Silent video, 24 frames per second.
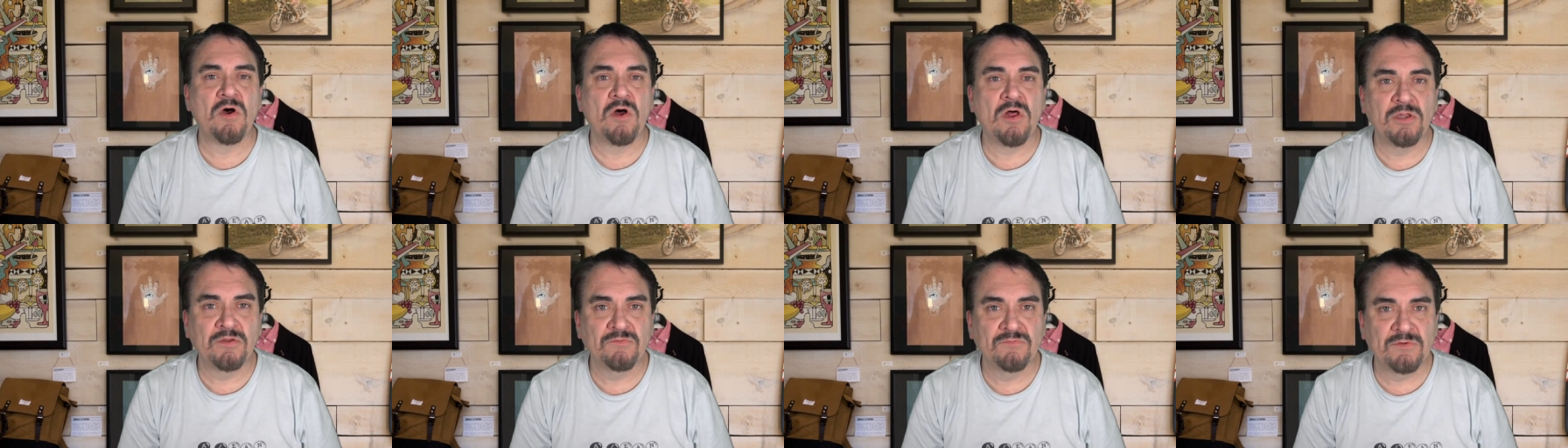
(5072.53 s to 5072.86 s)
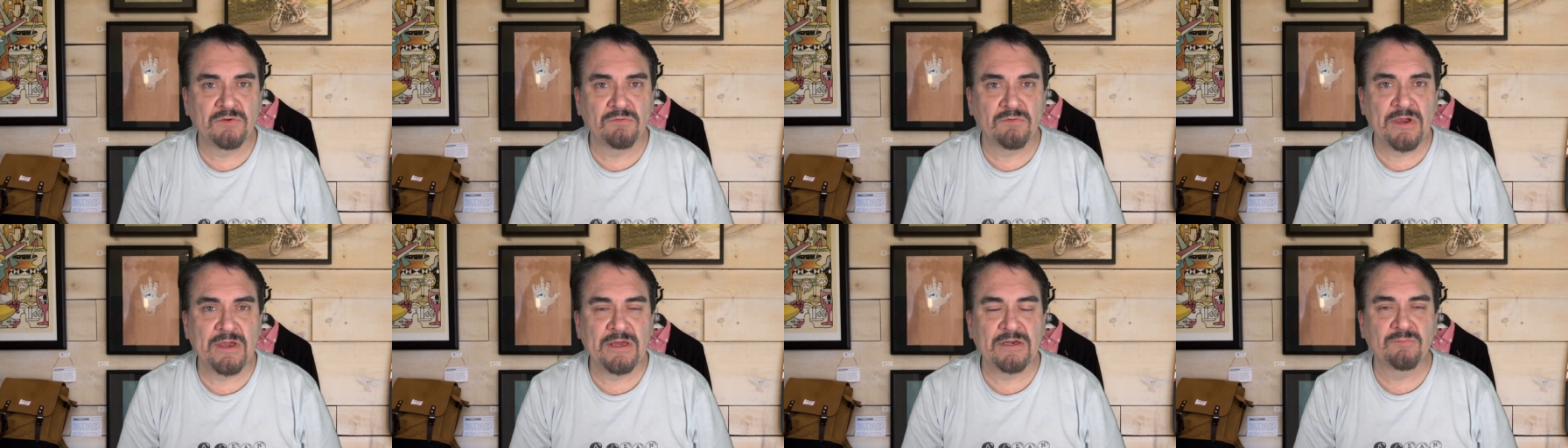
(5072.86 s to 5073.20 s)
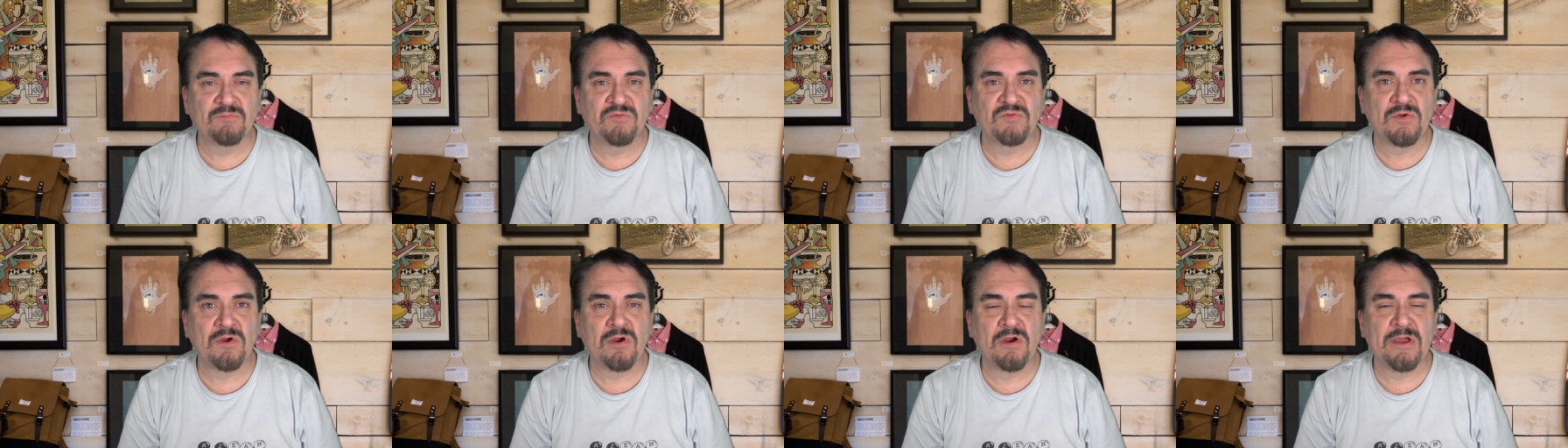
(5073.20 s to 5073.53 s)
all of your
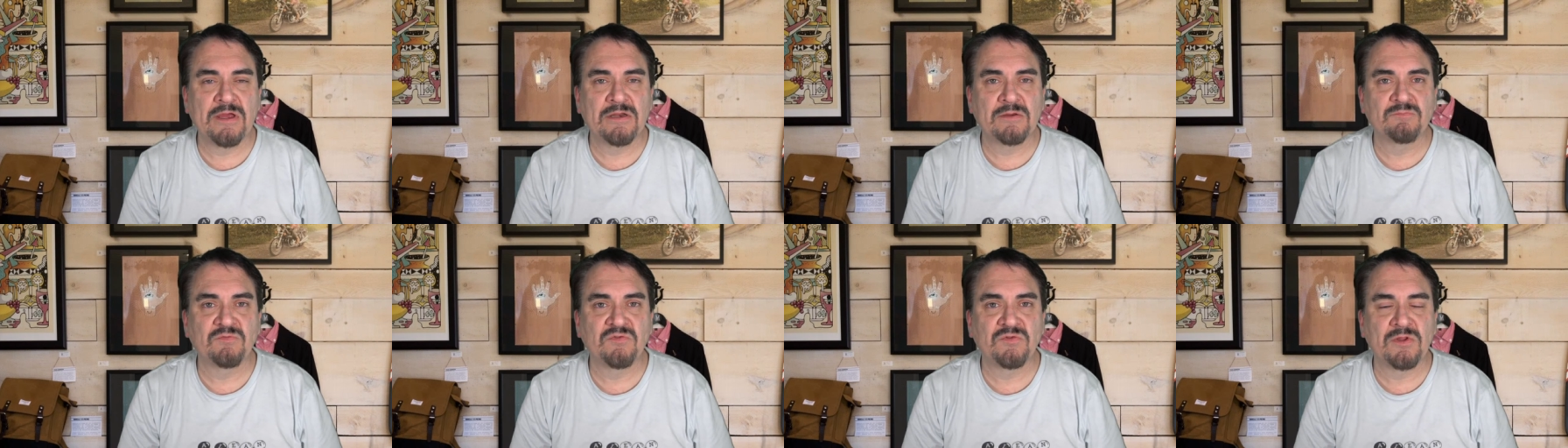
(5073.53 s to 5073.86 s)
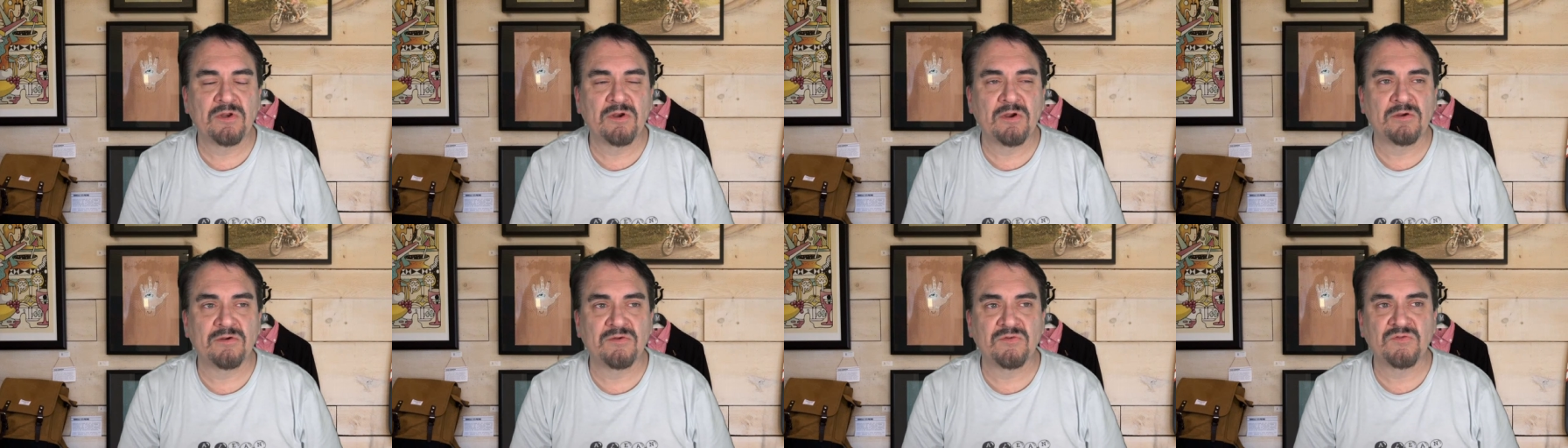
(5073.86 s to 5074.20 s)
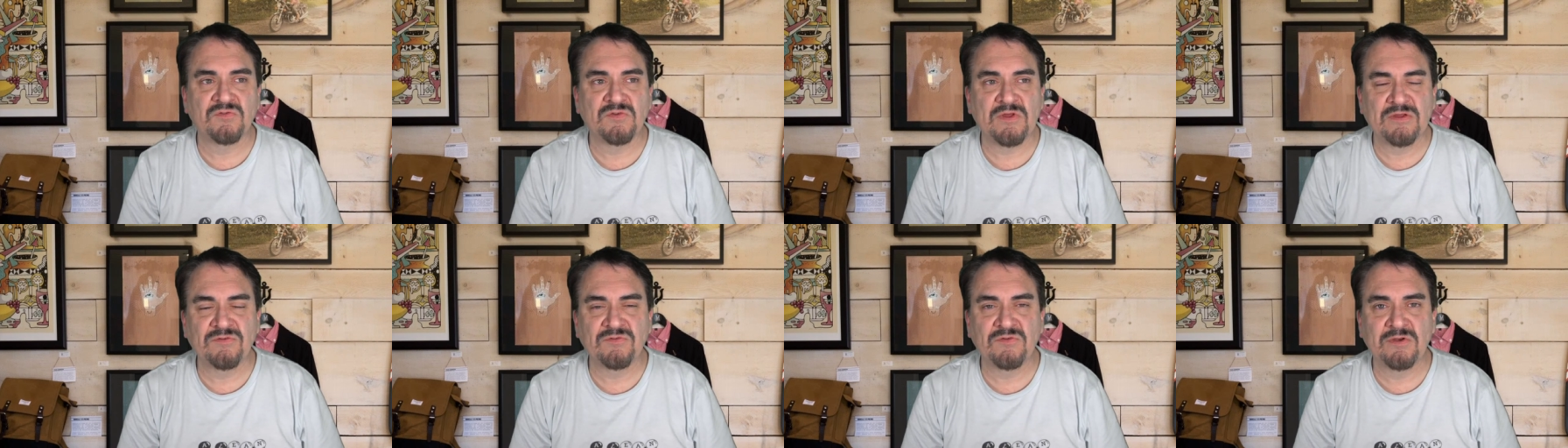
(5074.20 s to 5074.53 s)
items are items that are
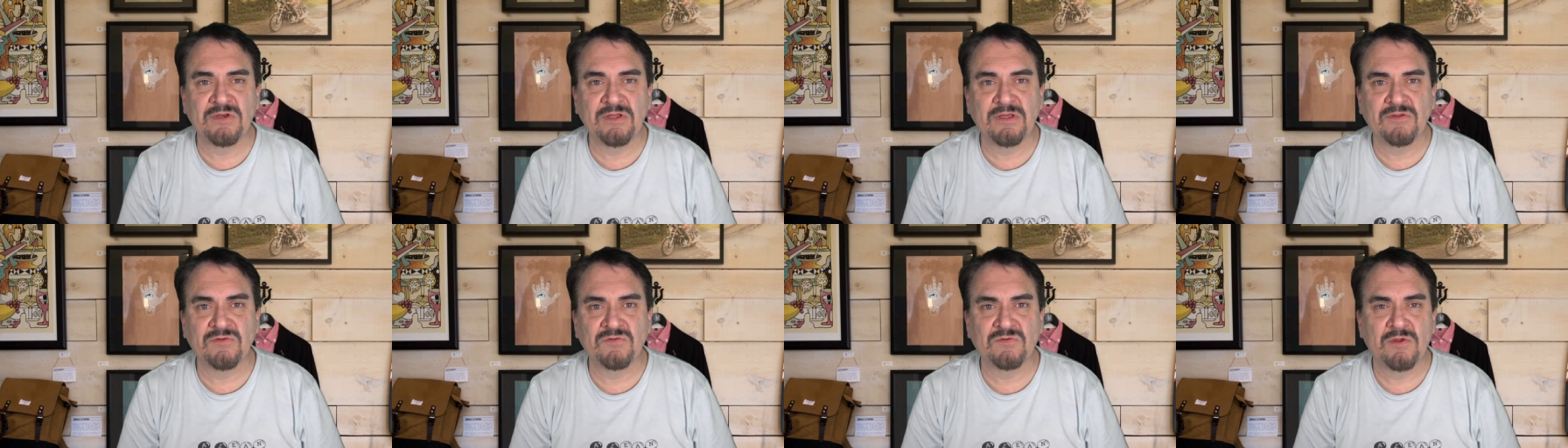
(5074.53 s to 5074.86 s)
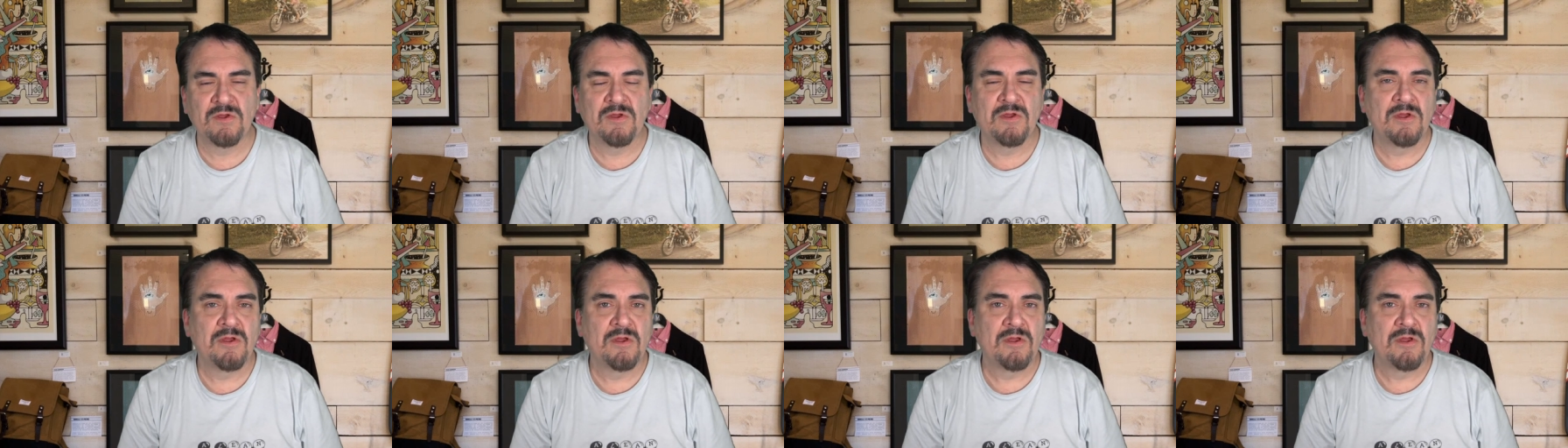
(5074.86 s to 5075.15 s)
necessities